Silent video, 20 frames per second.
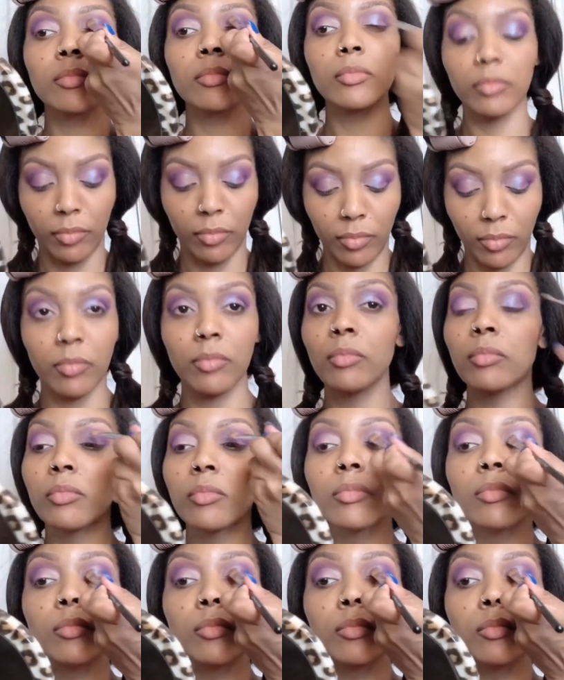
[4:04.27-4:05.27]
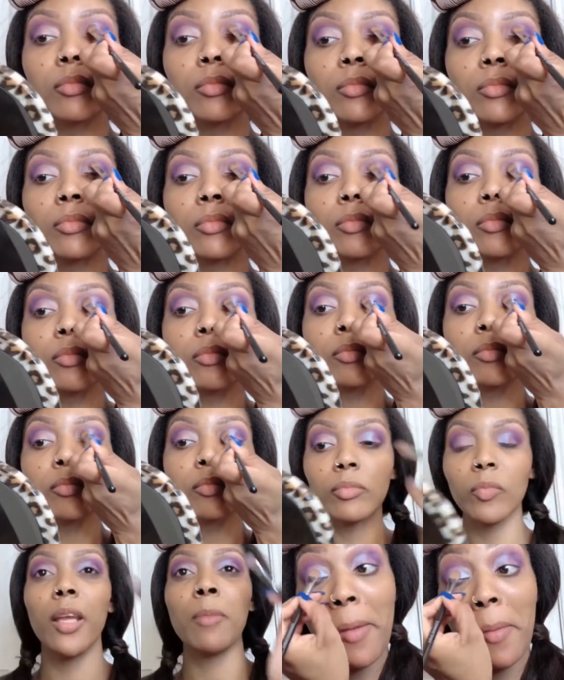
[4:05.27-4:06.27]
like a periwinkle bluish
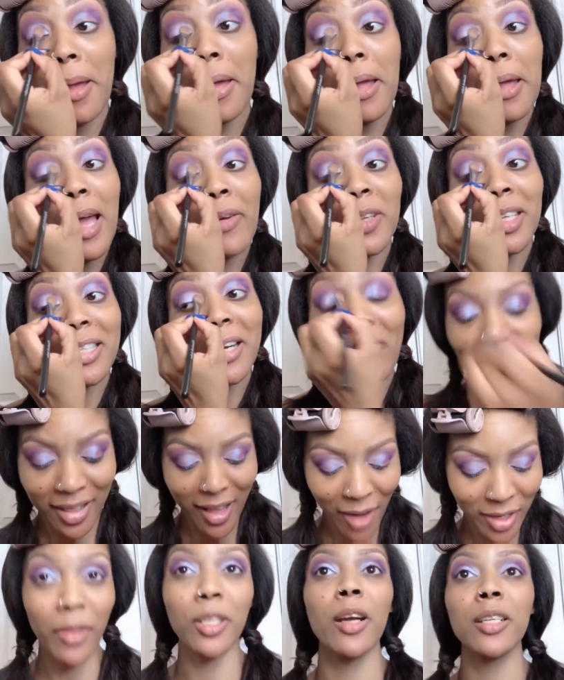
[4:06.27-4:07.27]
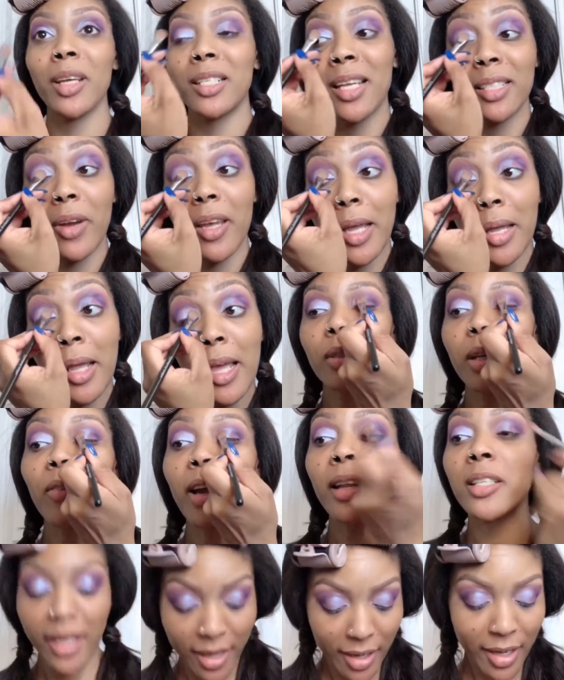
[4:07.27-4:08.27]
purple. Spray my brush, which is
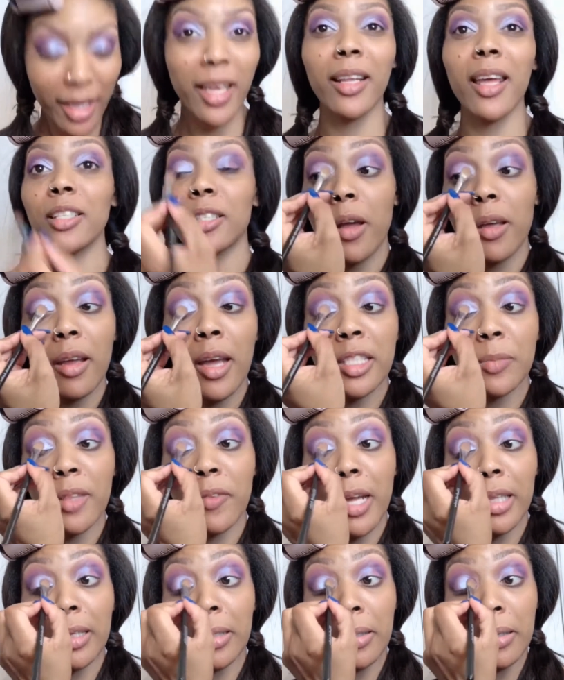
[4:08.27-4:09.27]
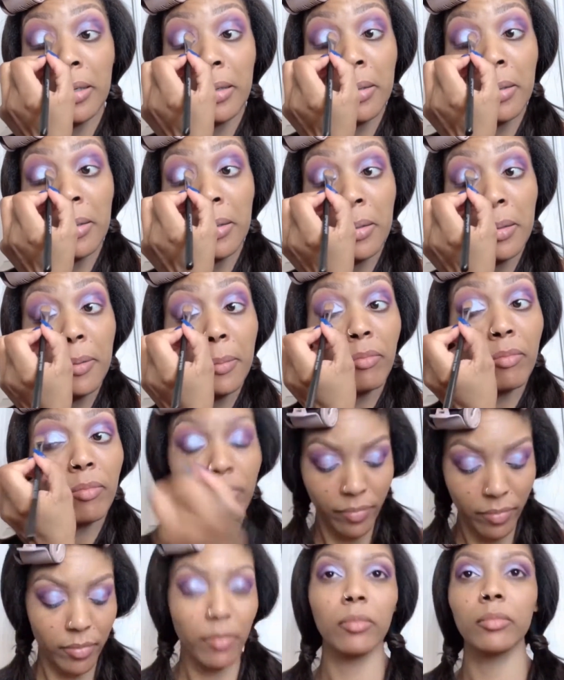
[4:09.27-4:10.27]
a shader brush, and patting this on.
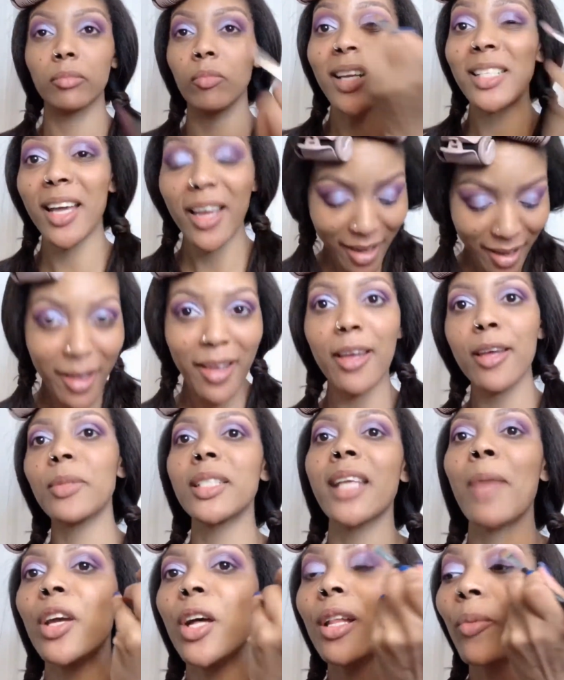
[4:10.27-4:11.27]
And this is Juvia's